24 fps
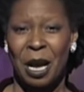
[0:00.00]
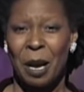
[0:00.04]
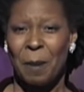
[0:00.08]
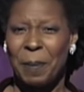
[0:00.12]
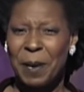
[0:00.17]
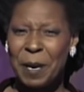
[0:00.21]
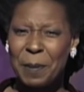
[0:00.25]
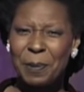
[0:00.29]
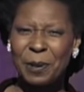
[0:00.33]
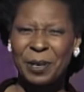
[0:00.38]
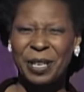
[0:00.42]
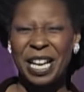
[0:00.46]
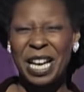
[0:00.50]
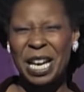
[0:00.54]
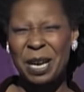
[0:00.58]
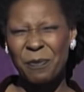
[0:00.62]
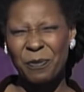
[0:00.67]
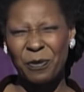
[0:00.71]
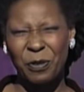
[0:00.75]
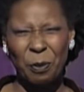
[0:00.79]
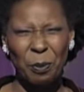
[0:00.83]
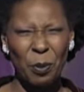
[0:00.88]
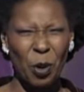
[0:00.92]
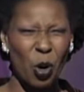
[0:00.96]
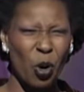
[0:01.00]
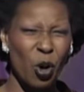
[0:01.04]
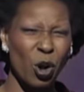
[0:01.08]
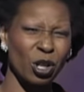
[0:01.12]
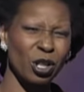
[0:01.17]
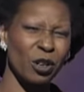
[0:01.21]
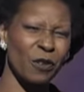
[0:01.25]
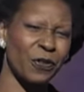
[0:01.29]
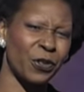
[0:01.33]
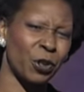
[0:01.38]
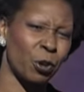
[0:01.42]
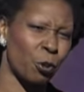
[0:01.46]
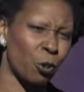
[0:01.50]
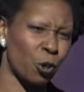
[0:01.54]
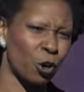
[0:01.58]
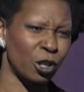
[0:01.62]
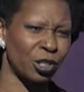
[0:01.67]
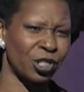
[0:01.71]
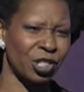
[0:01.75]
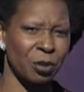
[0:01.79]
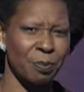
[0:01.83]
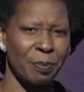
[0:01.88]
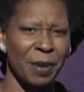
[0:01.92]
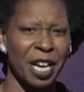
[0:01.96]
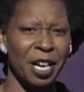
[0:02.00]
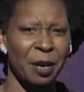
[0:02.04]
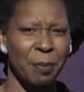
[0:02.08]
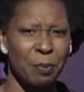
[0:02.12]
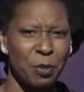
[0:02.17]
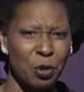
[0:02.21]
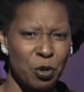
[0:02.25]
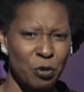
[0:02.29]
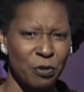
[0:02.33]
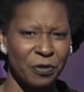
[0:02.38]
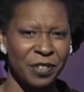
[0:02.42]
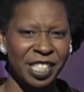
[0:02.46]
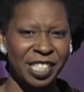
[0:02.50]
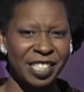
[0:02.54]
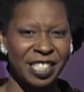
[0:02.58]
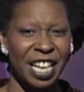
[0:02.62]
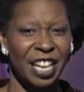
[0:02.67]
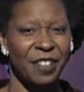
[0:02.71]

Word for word: People came from all over the world to make movies,